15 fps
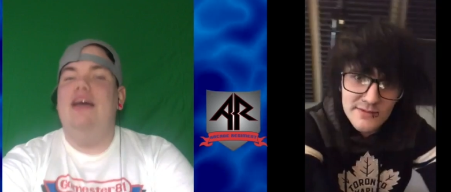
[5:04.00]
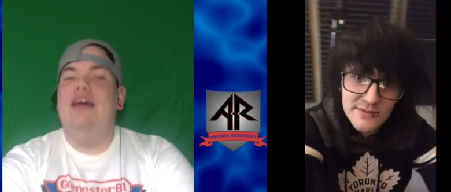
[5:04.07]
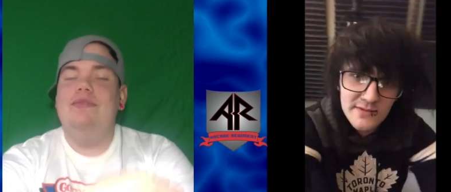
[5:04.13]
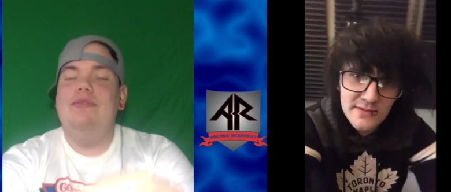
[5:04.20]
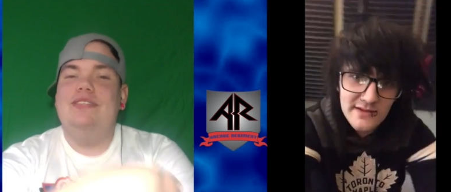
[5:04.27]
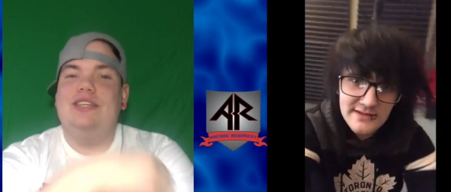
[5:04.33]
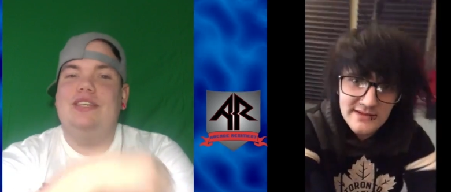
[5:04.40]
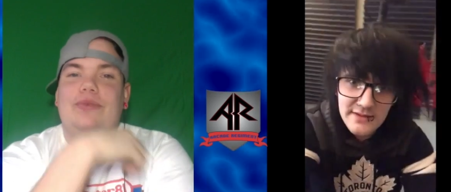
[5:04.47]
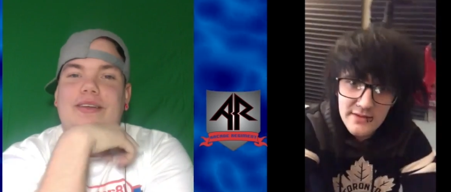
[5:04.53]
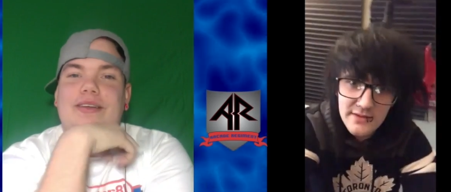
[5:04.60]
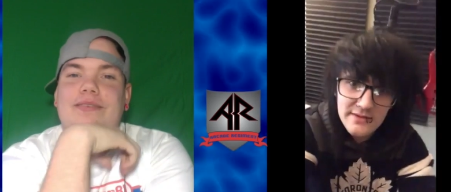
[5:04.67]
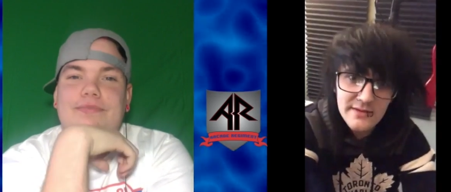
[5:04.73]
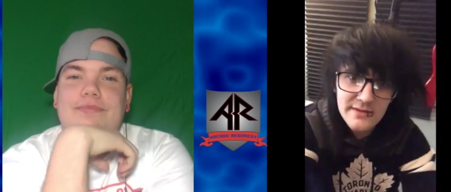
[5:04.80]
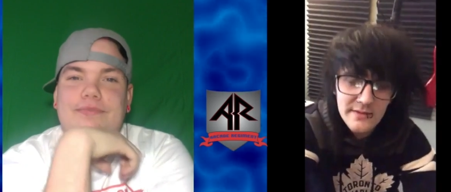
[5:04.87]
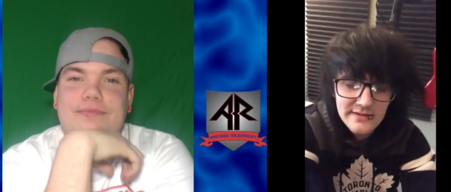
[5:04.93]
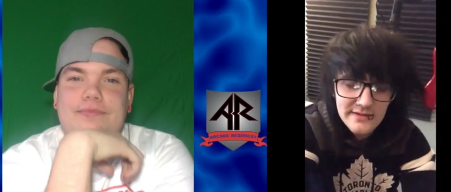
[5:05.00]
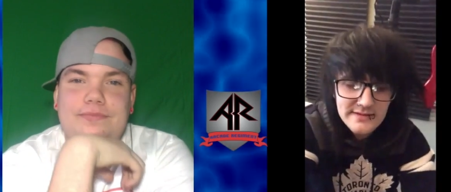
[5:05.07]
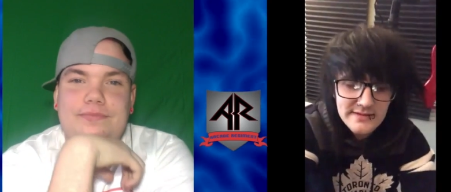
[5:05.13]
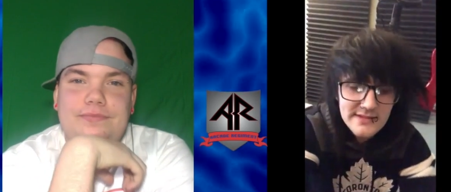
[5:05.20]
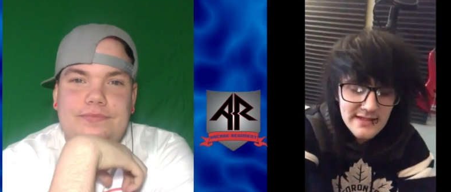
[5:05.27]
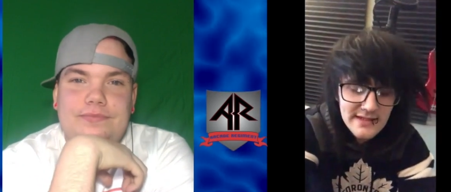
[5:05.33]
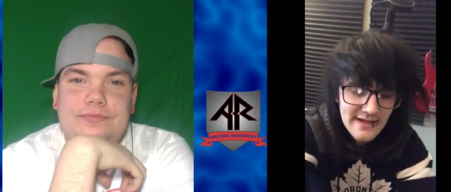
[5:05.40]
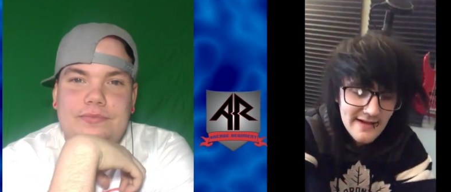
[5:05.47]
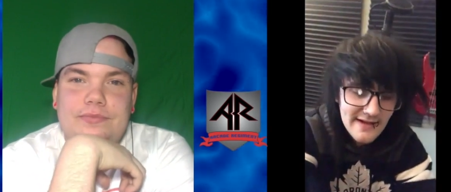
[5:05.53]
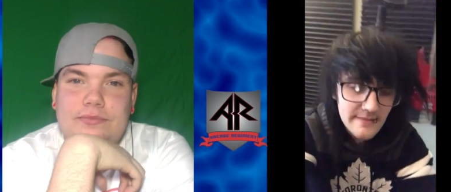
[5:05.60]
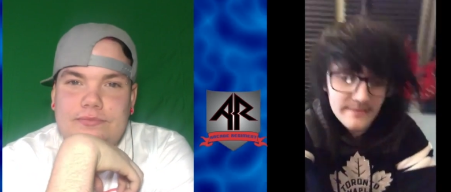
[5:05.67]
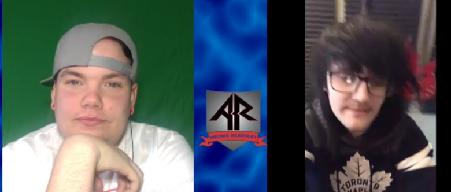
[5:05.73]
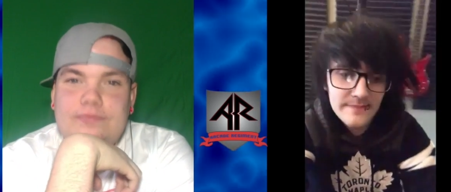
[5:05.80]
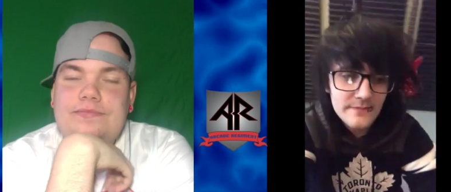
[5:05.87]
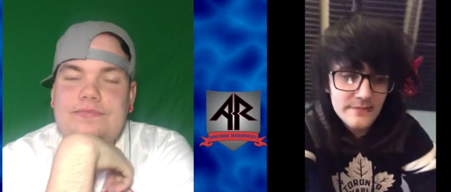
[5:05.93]
Speaker 1: It was, was, of like one. early ones.
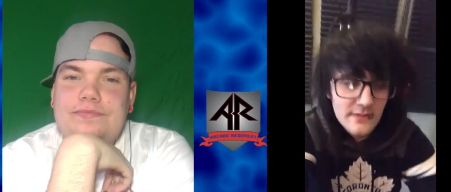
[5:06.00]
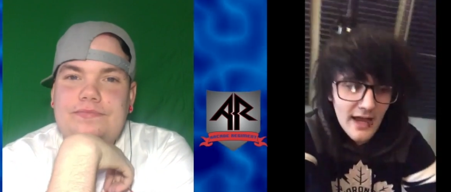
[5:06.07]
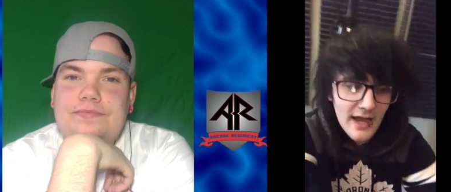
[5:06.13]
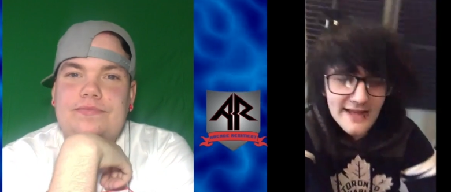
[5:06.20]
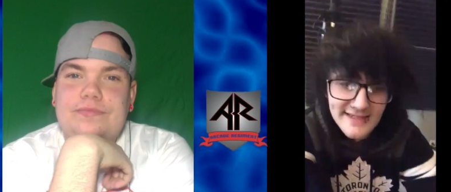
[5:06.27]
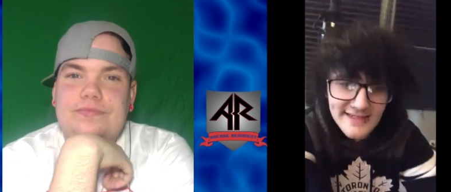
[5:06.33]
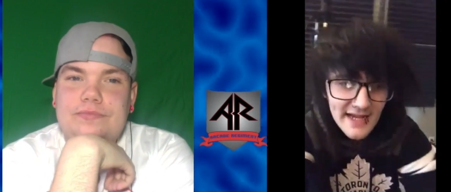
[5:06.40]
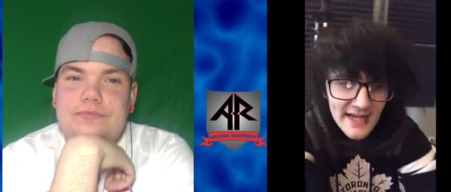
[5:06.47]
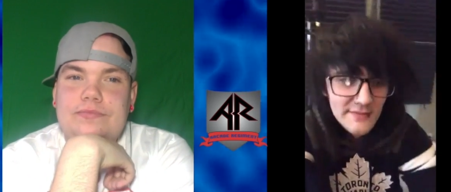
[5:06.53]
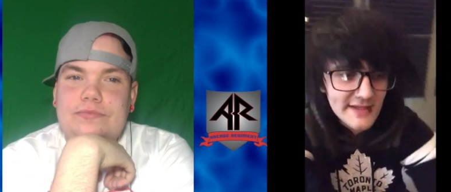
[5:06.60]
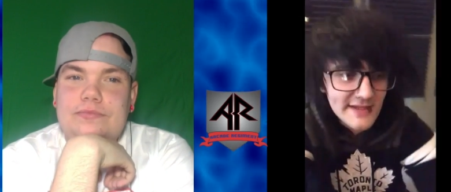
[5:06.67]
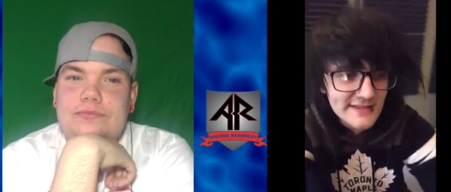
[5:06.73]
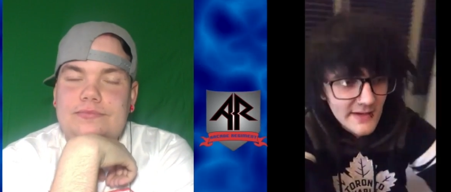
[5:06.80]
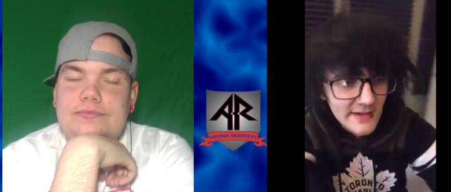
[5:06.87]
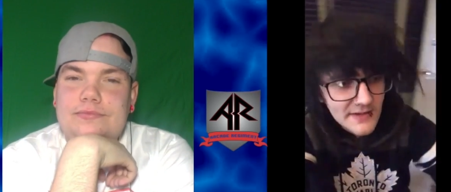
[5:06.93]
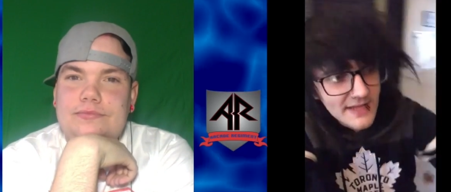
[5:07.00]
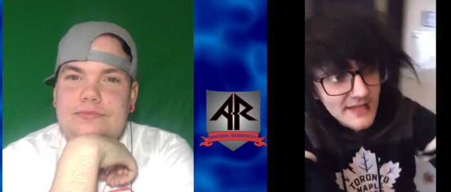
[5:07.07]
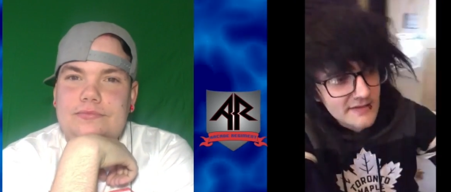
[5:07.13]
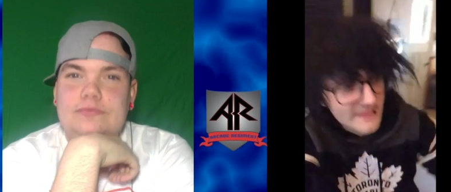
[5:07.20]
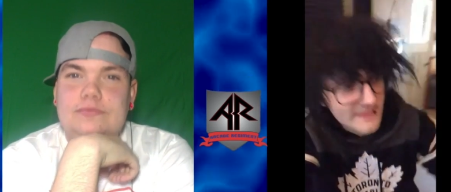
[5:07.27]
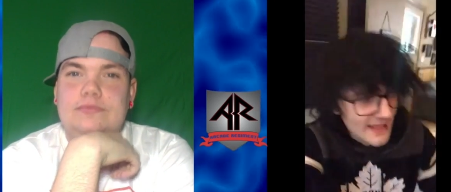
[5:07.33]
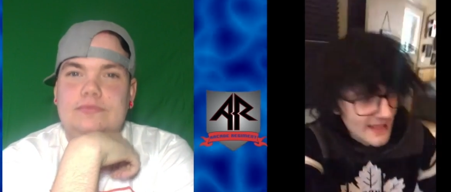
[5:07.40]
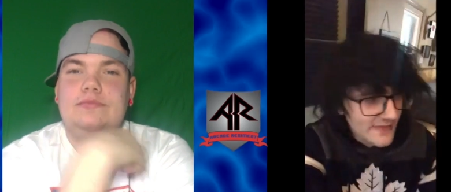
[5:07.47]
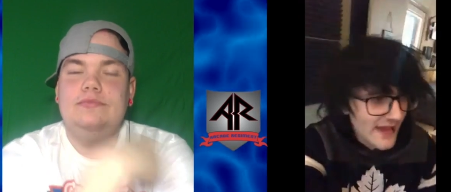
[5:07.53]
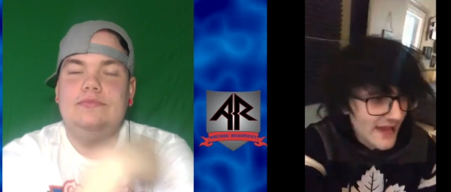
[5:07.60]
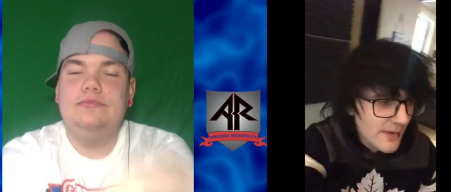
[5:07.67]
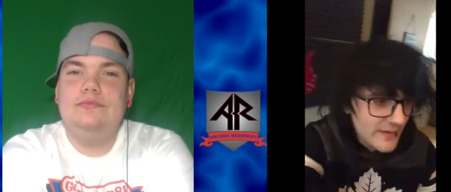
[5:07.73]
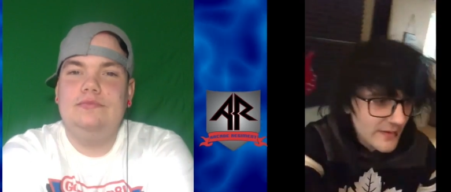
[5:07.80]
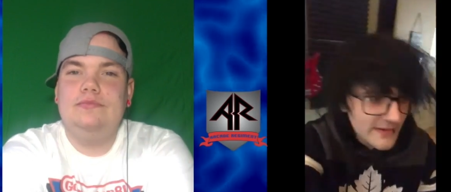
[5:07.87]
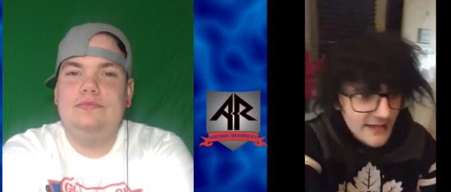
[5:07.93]
Um, I didn't have like a ton of games, but yeah,
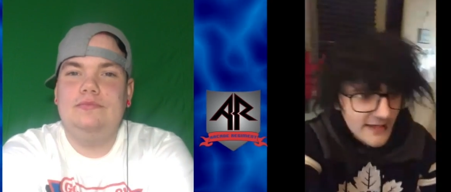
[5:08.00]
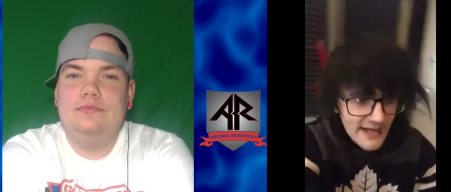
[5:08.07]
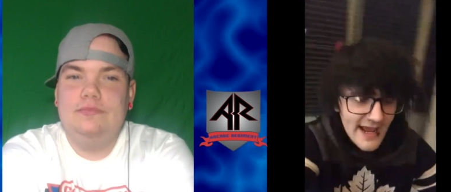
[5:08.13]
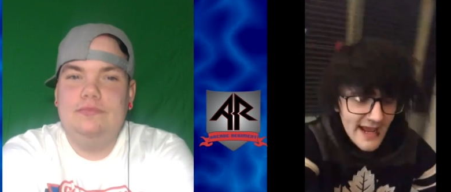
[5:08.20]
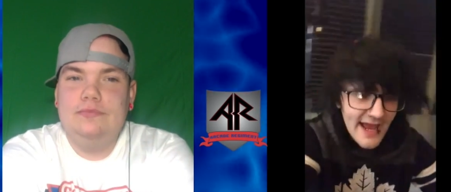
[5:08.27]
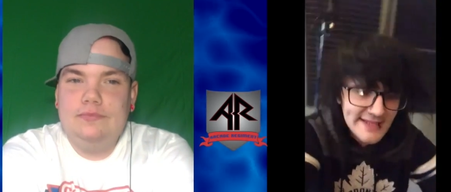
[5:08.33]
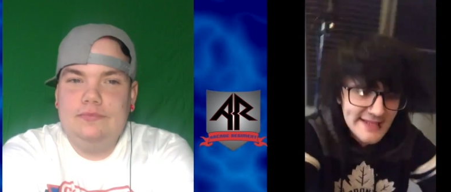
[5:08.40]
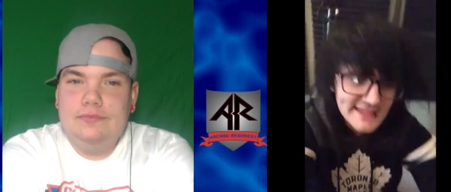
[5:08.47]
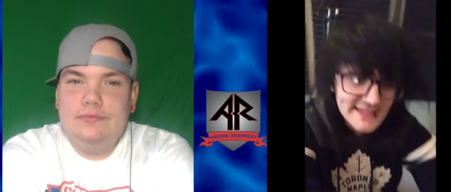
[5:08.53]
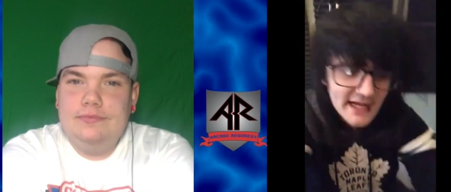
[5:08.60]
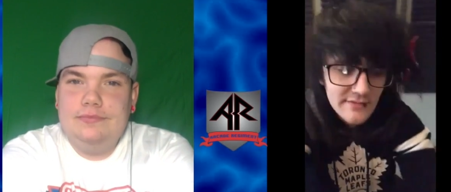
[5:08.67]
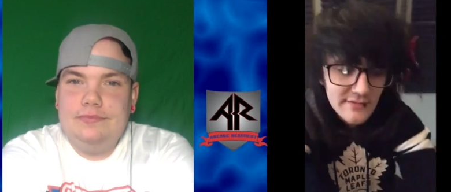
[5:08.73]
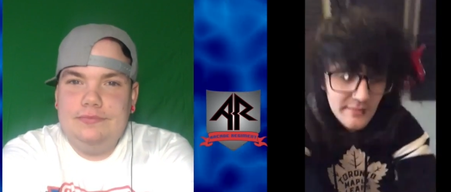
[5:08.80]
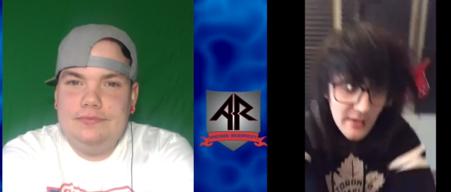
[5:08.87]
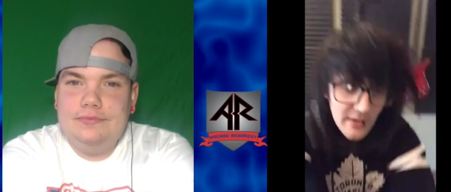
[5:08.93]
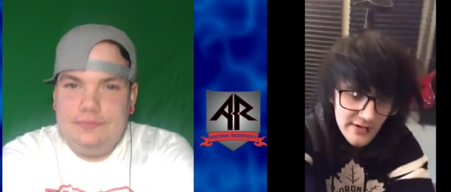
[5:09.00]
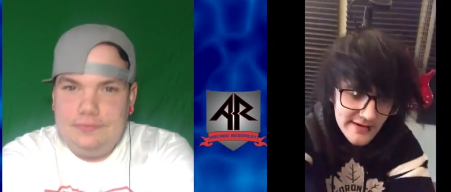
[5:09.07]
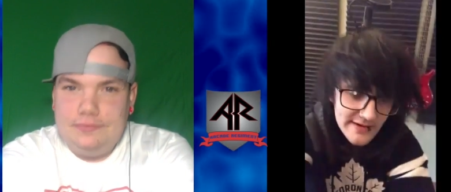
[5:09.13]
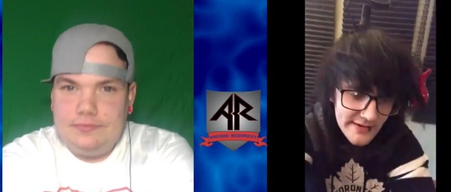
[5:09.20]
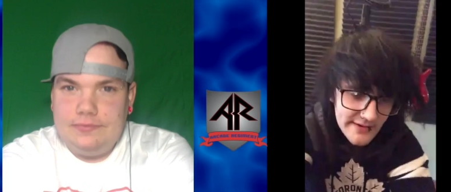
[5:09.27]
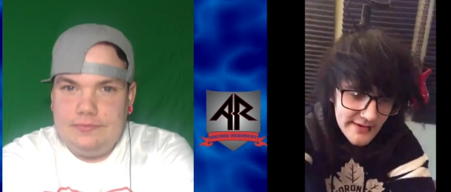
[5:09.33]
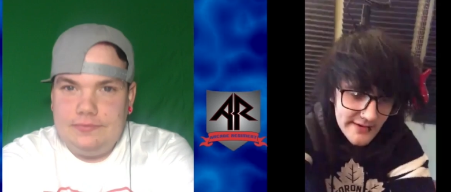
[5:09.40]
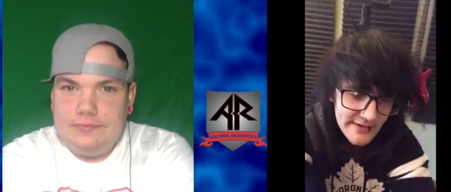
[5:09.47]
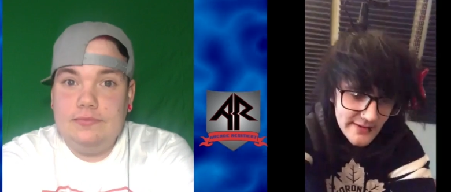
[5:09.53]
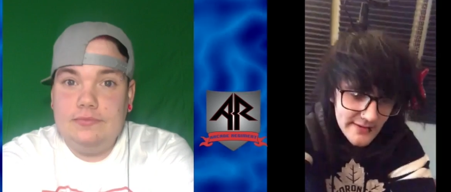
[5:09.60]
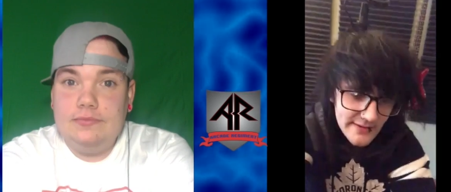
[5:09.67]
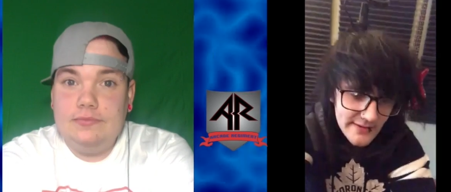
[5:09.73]
that one I, I did have a Mario,